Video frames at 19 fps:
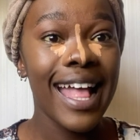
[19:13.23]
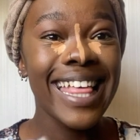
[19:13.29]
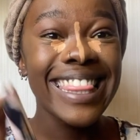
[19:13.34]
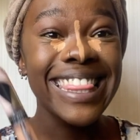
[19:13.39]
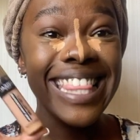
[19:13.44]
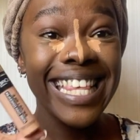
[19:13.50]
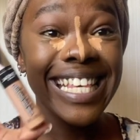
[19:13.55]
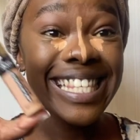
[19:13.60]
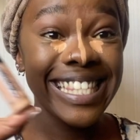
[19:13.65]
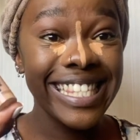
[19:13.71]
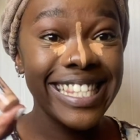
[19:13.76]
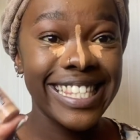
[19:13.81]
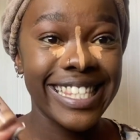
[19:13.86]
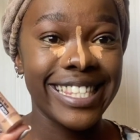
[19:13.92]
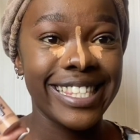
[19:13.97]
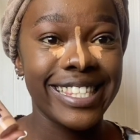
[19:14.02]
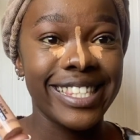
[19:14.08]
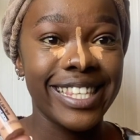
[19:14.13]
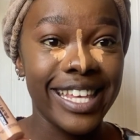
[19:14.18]
This
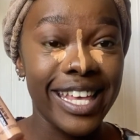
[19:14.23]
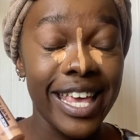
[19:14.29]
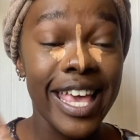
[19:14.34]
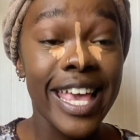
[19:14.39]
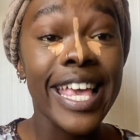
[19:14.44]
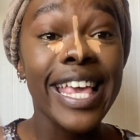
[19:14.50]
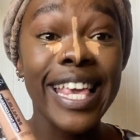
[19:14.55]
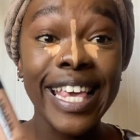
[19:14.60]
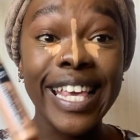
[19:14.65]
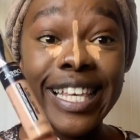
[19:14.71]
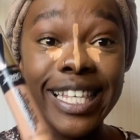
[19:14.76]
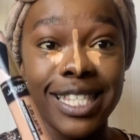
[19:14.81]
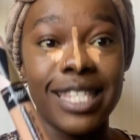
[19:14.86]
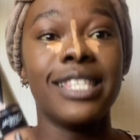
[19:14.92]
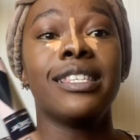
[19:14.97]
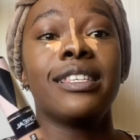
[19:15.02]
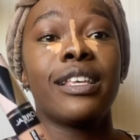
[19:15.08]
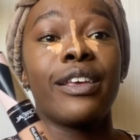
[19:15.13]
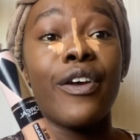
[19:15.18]
is
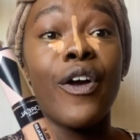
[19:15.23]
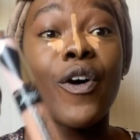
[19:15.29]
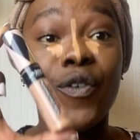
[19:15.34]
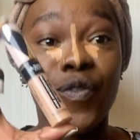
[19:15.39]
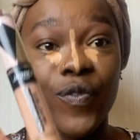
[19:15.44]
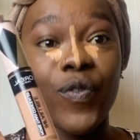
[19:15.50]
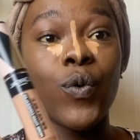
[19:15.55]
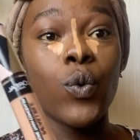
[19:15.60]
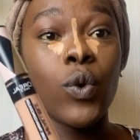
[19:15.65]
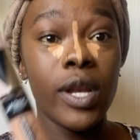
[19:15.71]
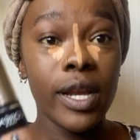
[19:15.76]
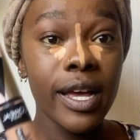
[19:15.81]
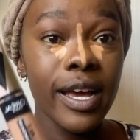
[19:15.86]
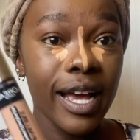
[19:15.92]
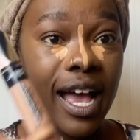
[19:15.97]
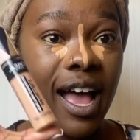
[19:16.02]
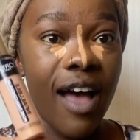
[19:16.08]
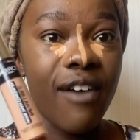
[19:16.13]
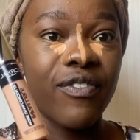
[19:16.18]
full
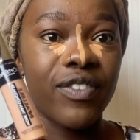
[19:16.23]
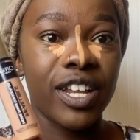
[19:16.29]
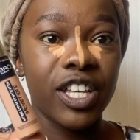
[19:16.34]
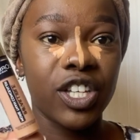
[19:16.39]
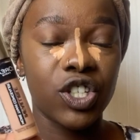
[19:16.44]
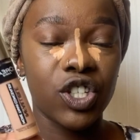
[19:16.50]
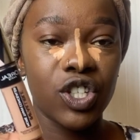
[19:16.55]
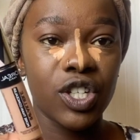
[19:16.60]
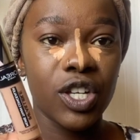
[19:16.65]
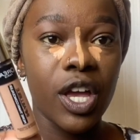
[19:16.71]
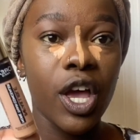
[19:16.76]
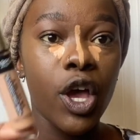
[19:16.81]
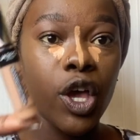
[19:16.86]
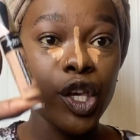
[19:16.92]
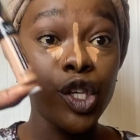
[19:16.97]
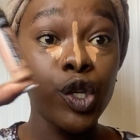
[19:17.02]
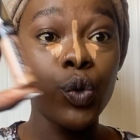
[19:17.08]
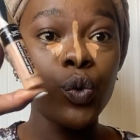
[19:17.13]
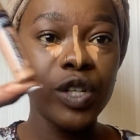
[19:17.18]
coverage.
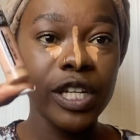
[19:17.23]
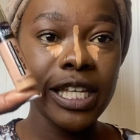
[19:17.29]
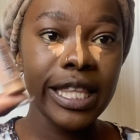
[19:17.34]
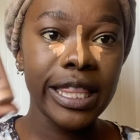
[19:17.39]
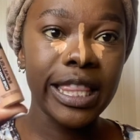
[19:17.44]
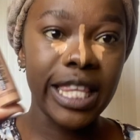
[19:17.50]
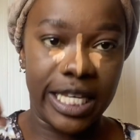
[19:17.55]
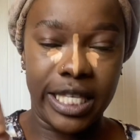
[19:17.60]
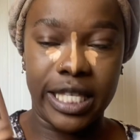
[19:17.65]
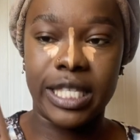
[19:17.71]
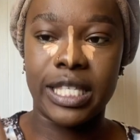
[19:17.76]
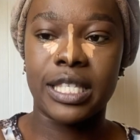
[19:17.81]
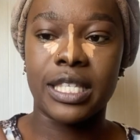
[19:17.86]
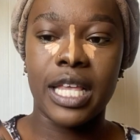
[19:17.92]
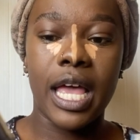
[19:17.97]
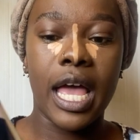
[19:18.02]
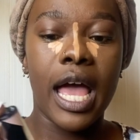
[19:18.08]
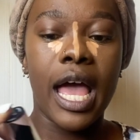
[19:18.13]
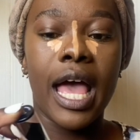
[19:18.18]
You need this.
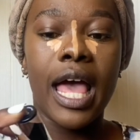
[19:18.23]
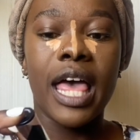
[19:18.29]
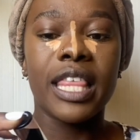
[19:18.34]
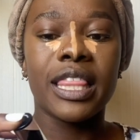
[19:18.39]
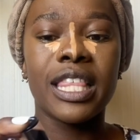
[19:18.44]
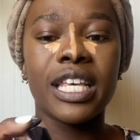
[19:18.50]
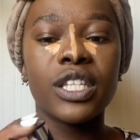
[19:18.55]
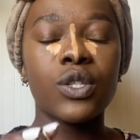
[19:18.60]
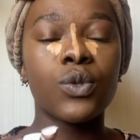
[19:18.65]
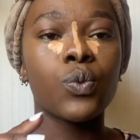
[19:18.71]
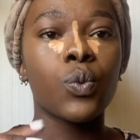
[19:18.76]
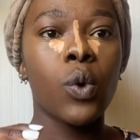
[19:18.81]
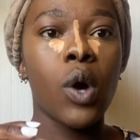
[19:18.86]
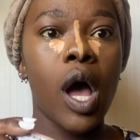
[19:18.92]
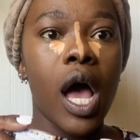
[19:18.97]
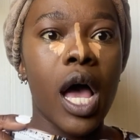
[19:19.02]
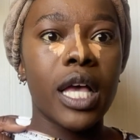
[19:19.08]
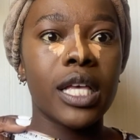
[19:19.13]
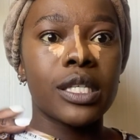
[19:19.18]
This
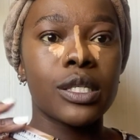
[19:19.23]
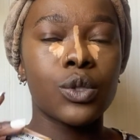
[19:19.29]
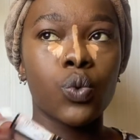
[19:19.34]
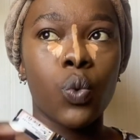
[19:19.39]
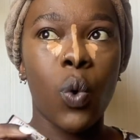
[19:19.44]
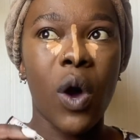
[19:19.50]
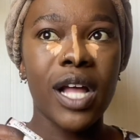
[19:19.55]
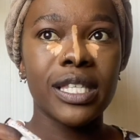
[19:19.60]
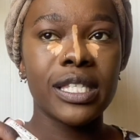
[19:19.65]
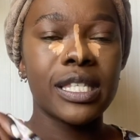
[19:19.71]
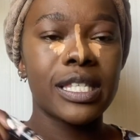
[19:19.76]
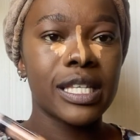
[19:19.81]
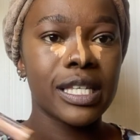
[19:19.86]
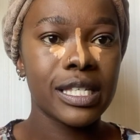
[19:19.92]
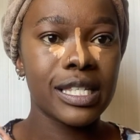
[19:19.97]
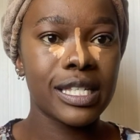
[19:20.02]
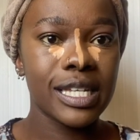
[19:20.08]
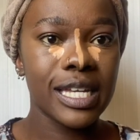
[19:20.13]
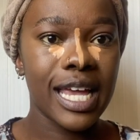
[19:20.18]
was
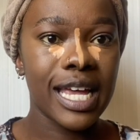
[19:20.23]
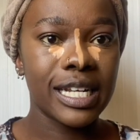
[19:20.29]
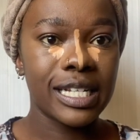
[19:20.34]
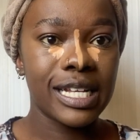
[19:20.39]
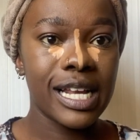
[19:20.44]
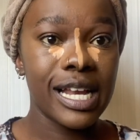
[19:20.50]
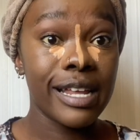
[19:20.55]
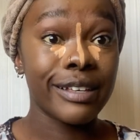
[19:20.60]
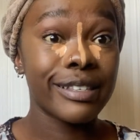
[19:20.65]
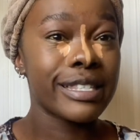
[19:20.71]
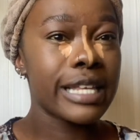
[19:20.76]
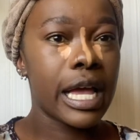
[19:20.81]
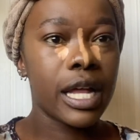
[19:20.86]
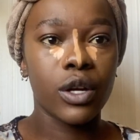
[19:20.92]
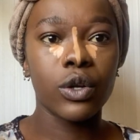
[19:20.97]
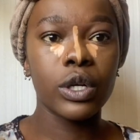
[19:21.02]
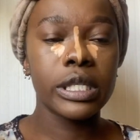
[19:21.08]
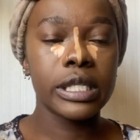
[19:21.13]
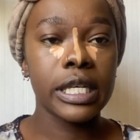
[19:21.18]
160 at Clicks. I
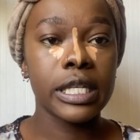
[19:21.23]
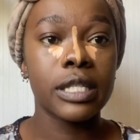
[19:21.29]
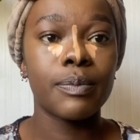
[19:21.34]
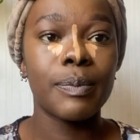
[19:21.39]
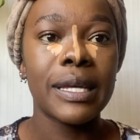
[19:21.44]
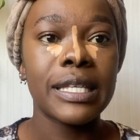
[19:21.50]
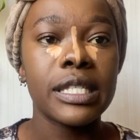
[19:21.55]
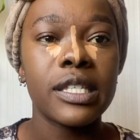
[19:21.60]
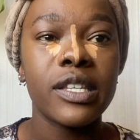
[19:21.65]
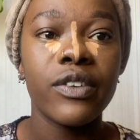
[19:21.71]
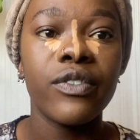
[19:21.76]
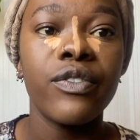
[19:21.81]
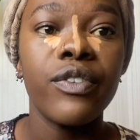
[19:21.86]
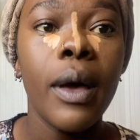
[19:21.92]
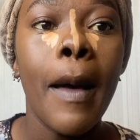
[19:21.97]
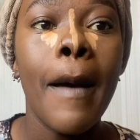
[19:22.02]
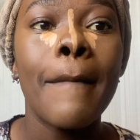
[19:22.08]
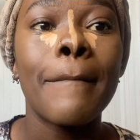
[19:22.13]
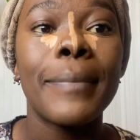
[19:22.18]
know it's expensive,
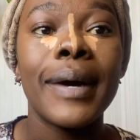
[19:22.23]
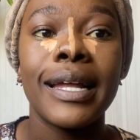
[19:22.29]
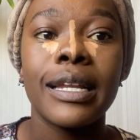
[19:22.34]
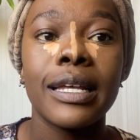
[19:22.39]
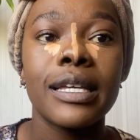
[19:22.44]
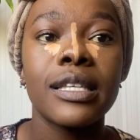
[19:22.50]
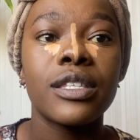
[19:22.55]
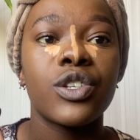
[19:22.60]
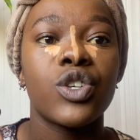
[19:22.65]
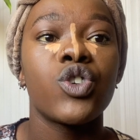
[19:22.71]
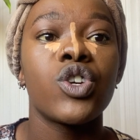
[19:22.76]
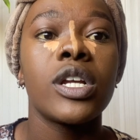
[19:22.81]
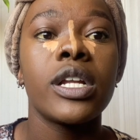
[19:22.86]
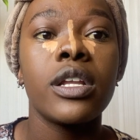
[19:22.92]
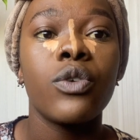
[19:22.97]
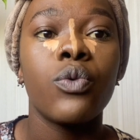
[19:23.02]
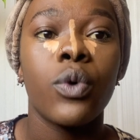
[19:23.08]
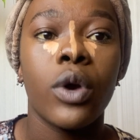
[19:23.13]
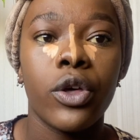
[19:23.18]
but it's
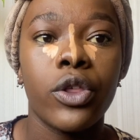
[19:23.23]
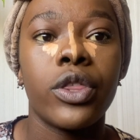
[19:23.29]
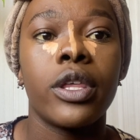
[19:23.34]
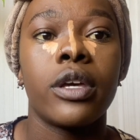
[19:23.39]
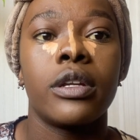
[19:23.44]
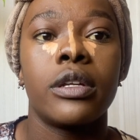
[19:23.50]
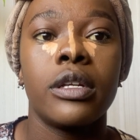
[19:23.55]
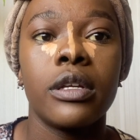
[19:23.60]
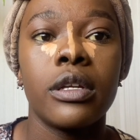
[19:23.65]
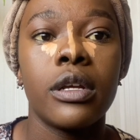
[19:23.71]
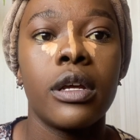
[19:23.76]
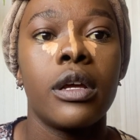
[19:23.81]
really worth it.